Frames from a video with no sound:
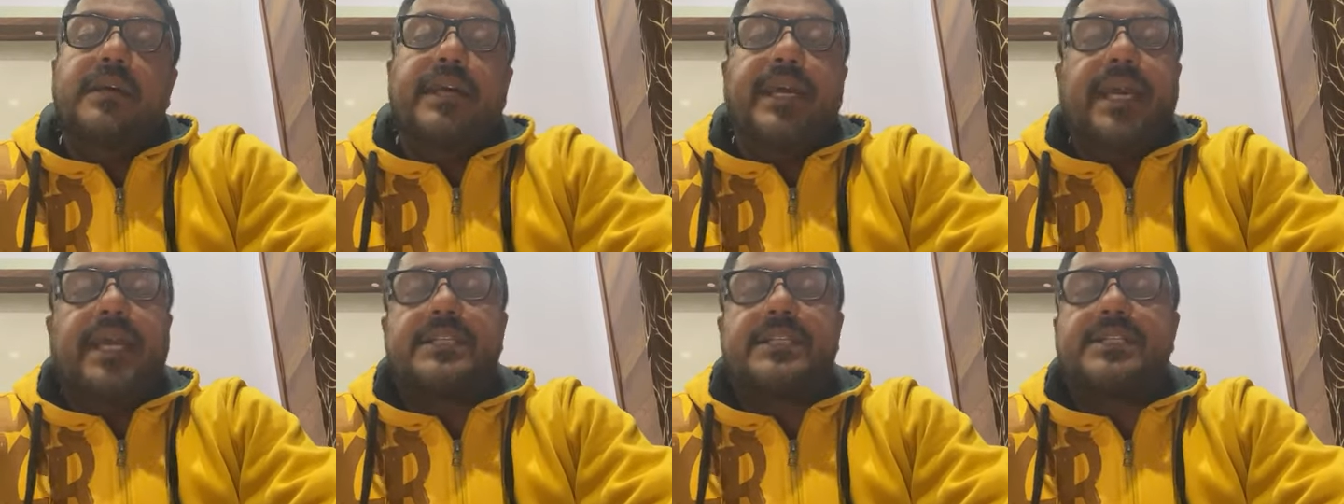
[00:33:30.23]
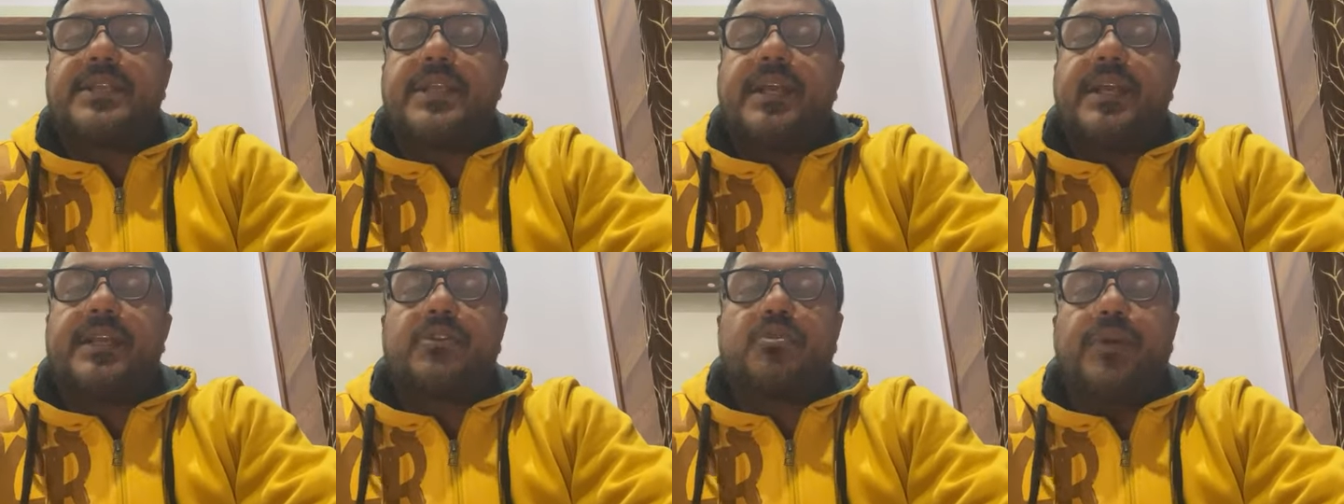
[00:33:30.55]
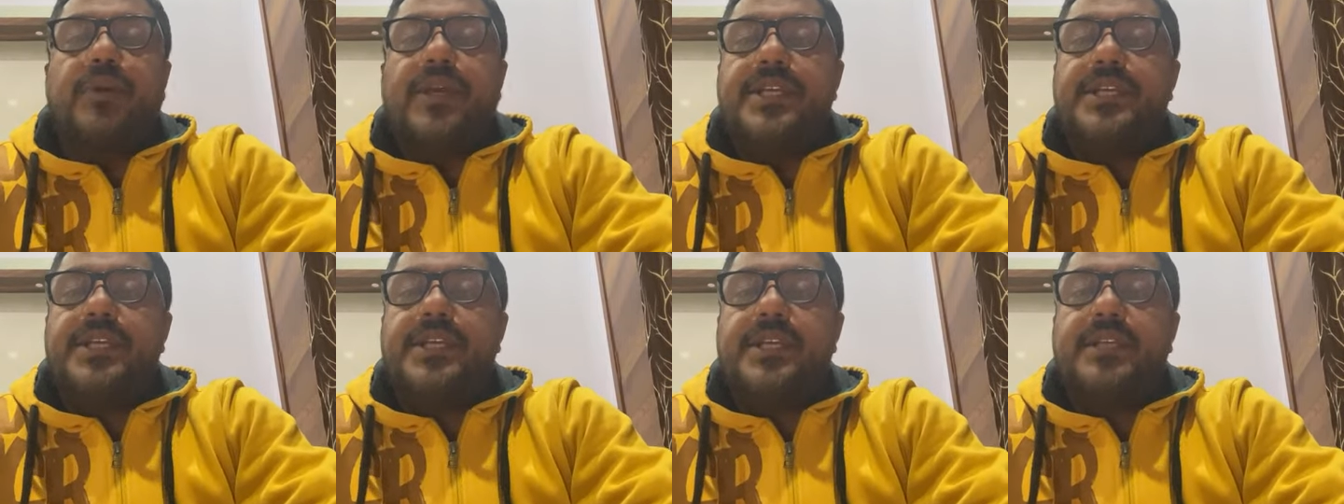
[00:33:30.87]
Extract
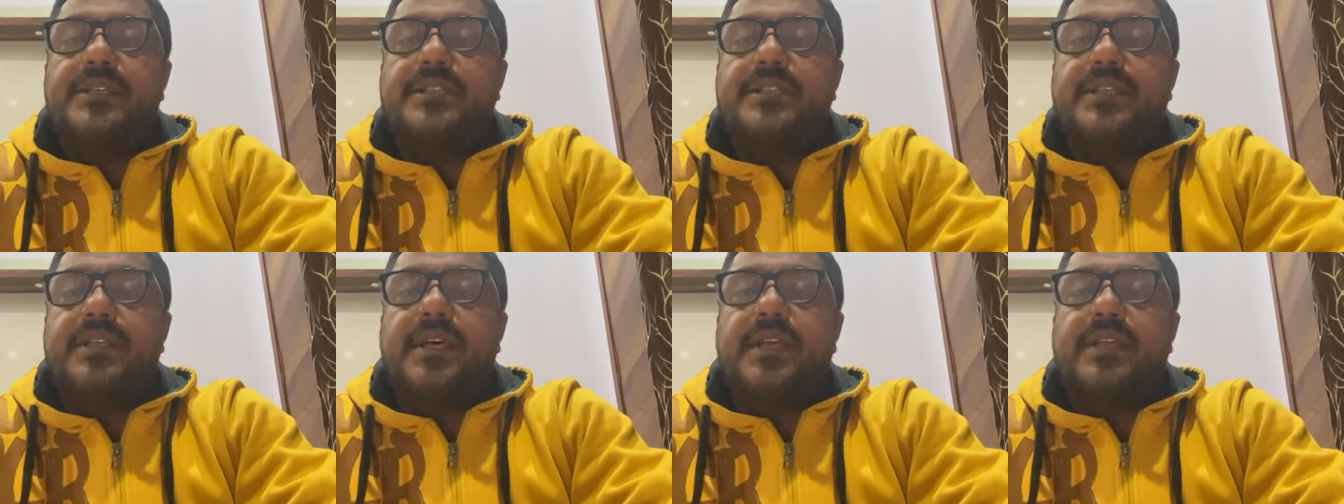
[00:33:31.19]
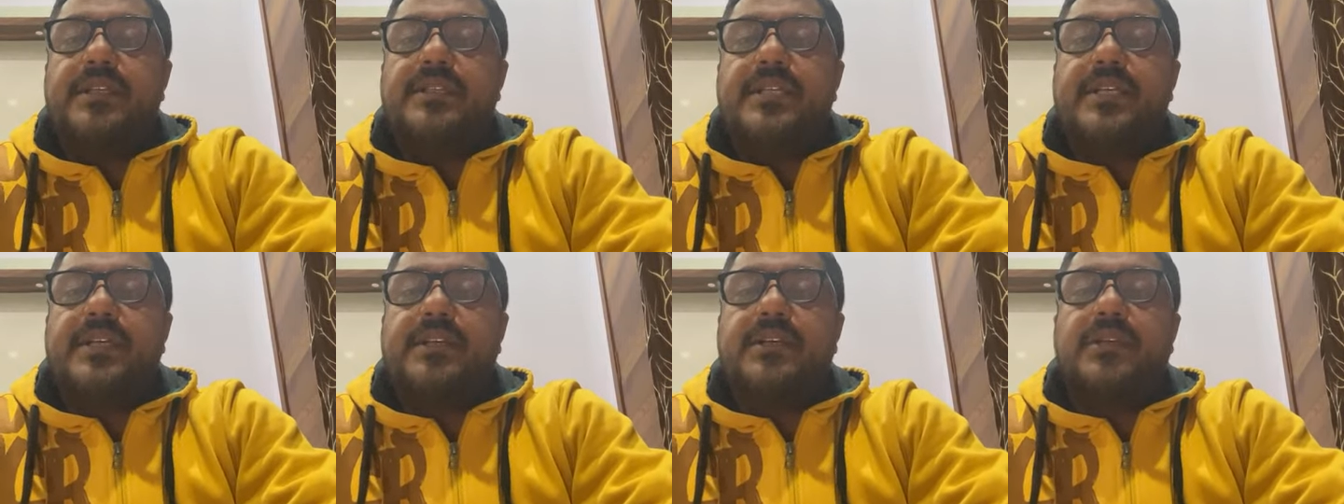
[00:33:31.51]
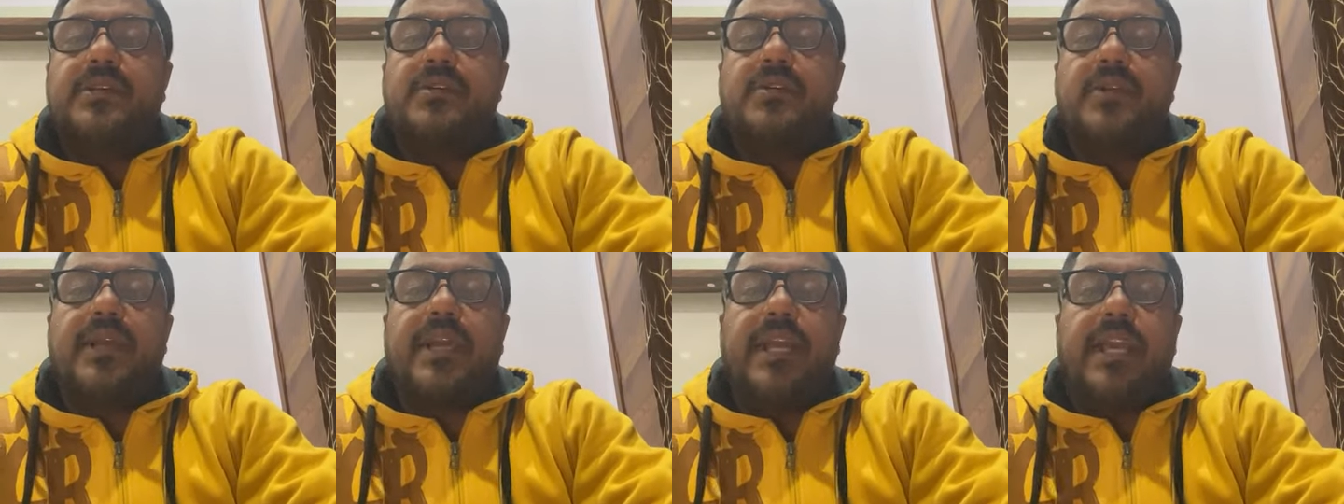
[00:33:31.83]
questions, there is a
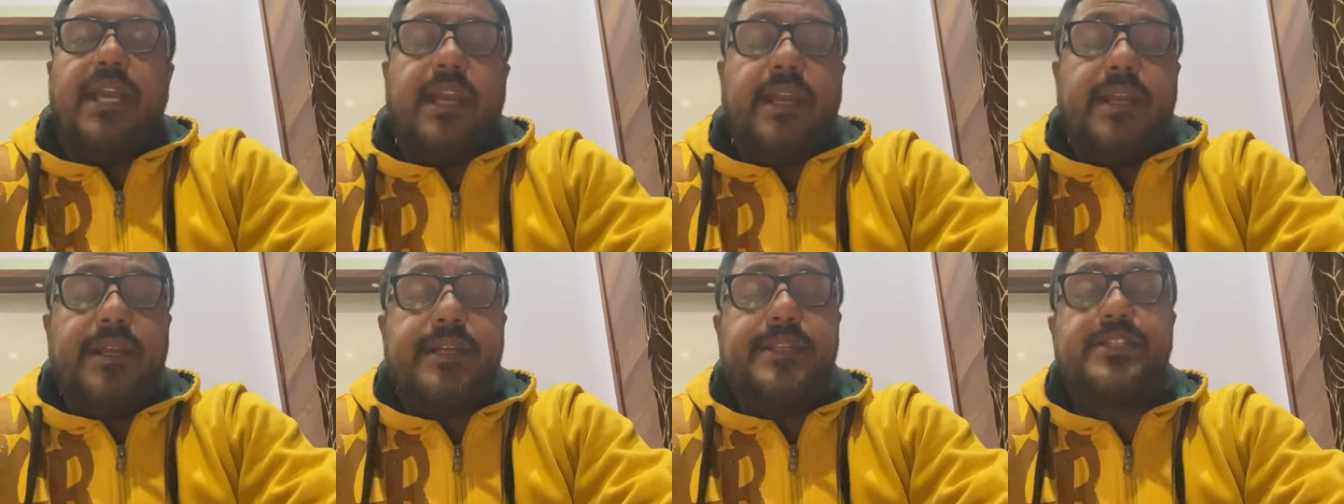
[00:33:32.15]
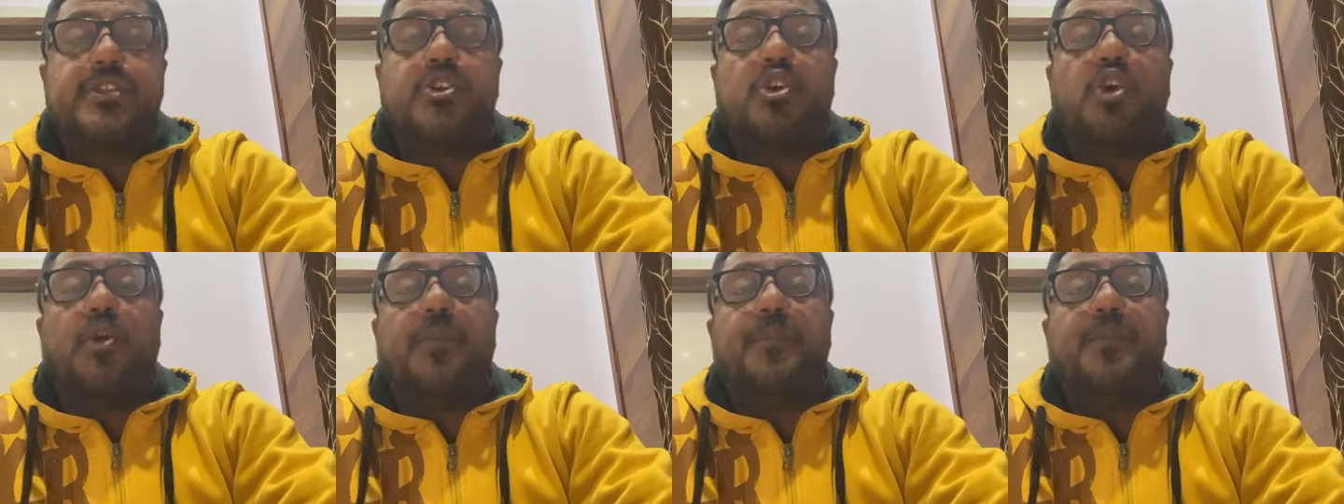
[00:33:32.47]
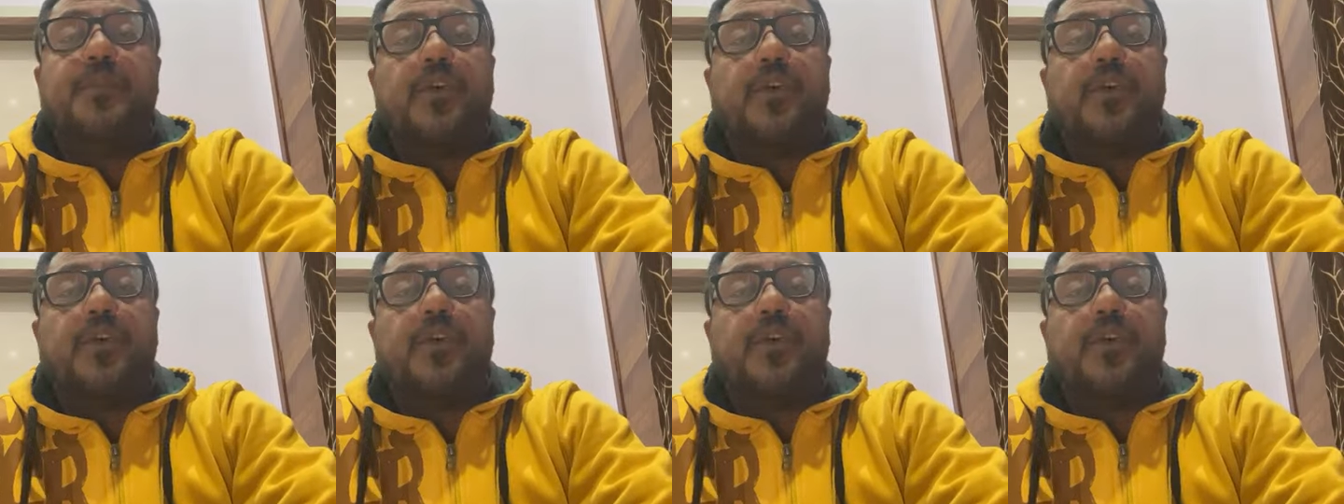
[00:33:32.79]
great scope